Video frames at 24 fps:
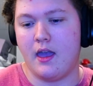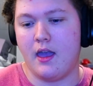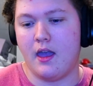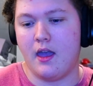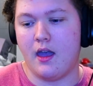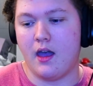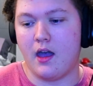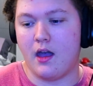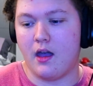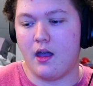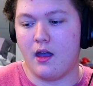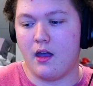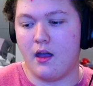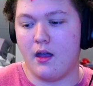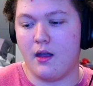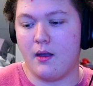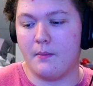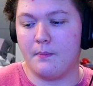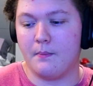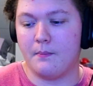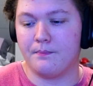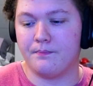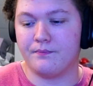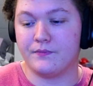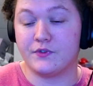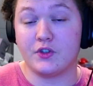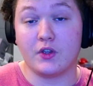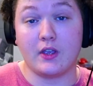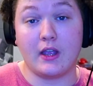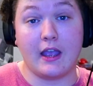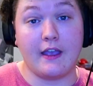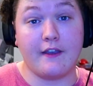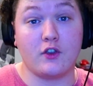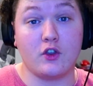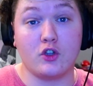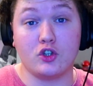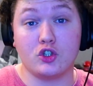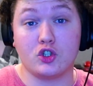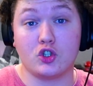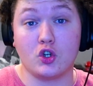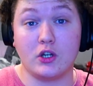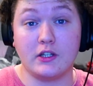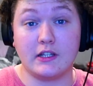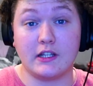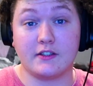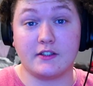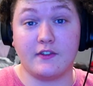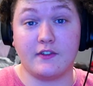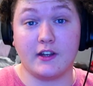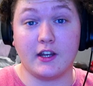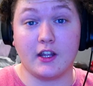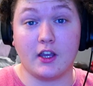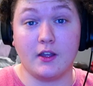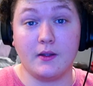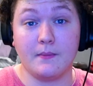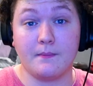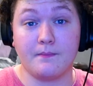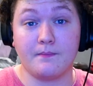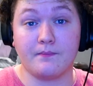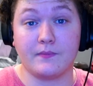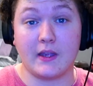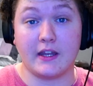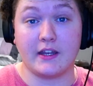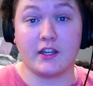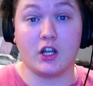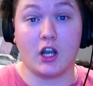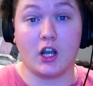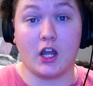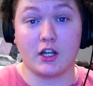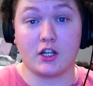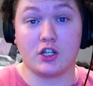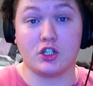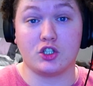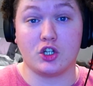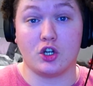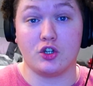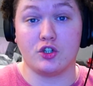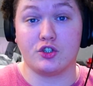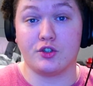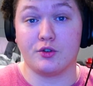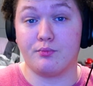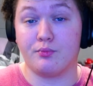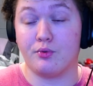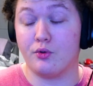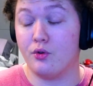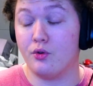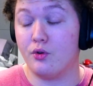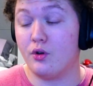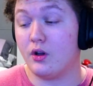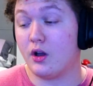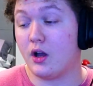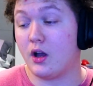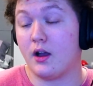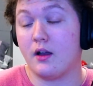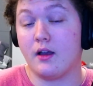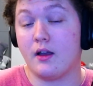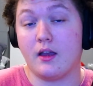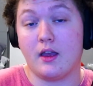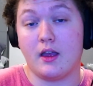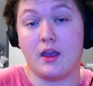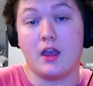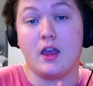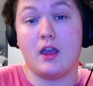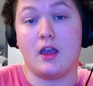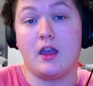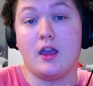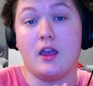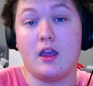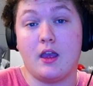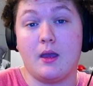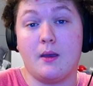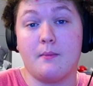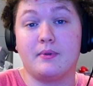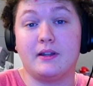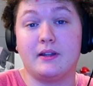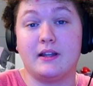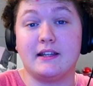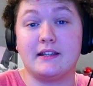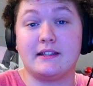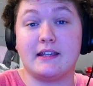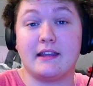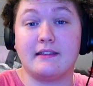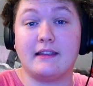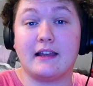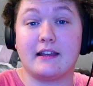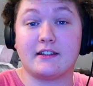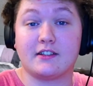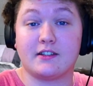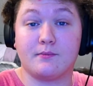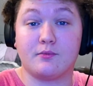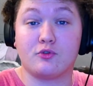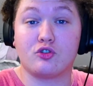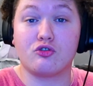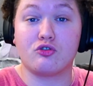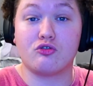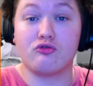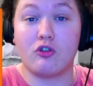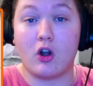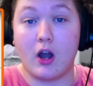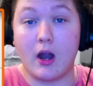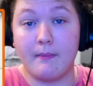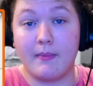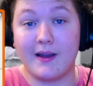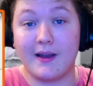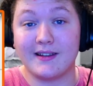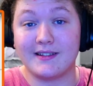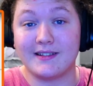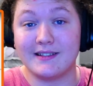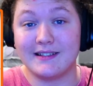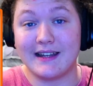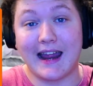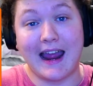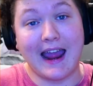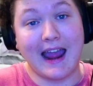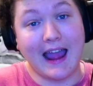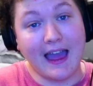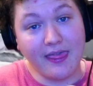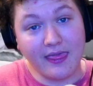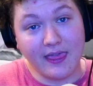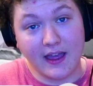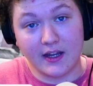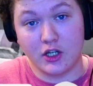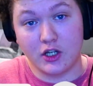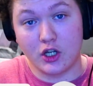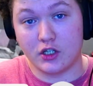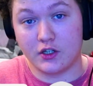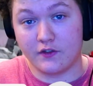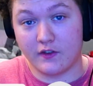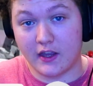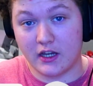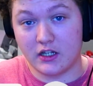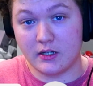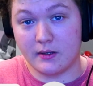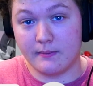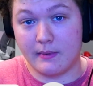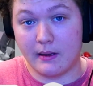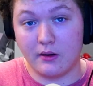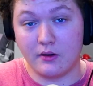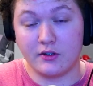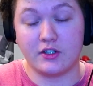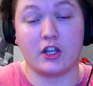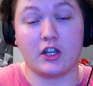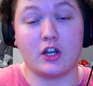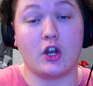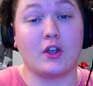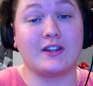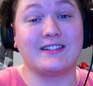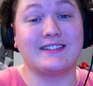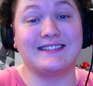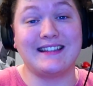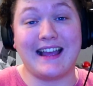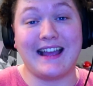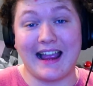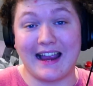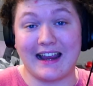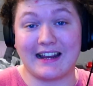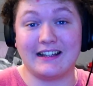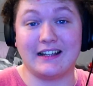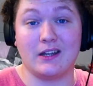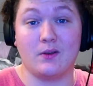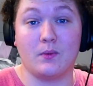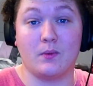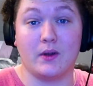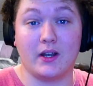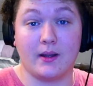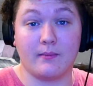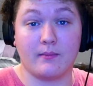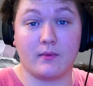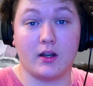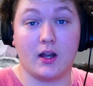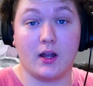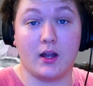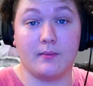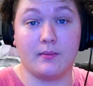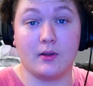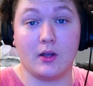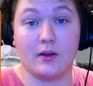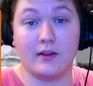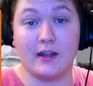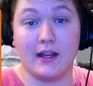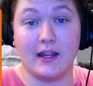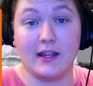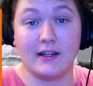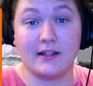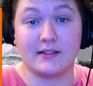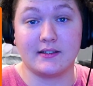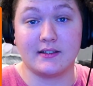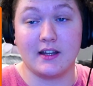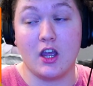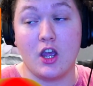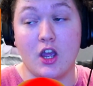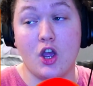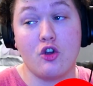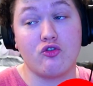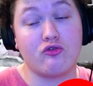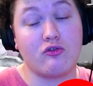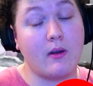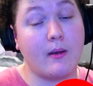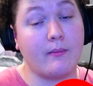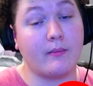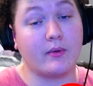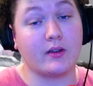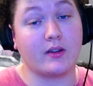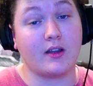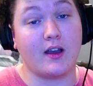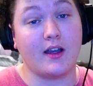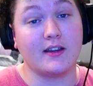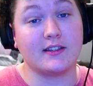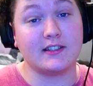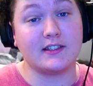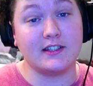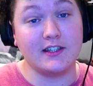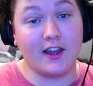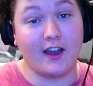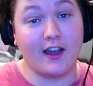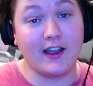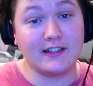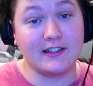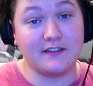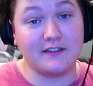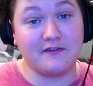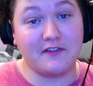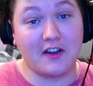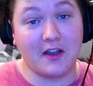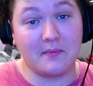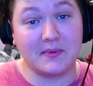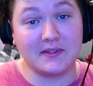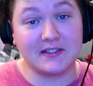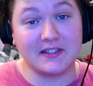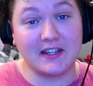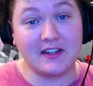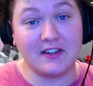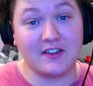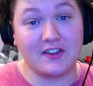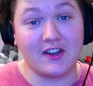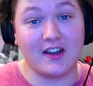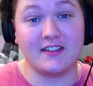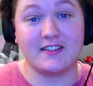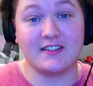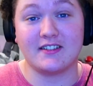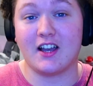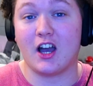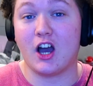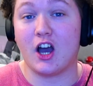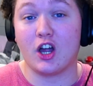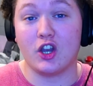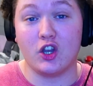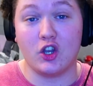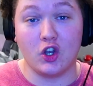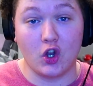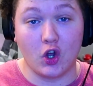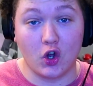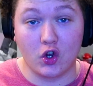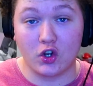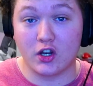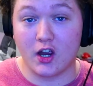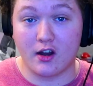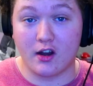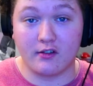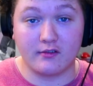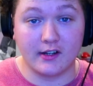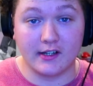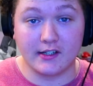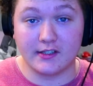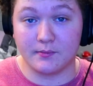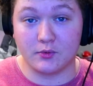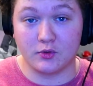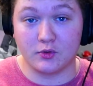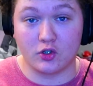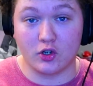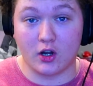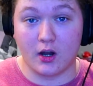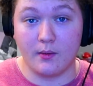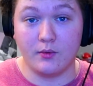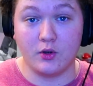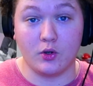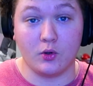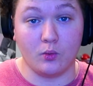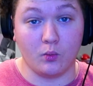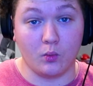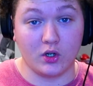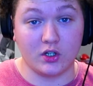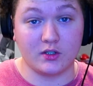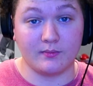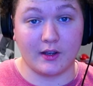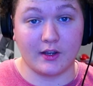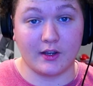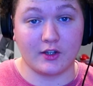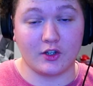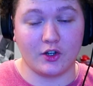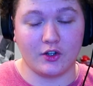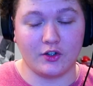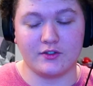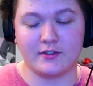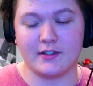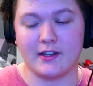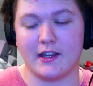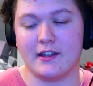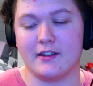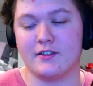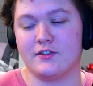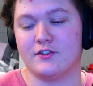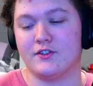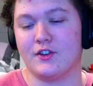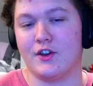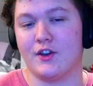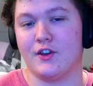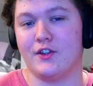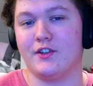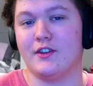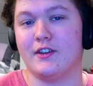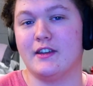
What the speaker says: So yeah, if you enjoyed this video and you'd like to show support, please hit that subscribe button and that notification bell so you know exactly when I'm going to upload next. Remember guys, 95% of you guys are not currently subscribed who watch my content, so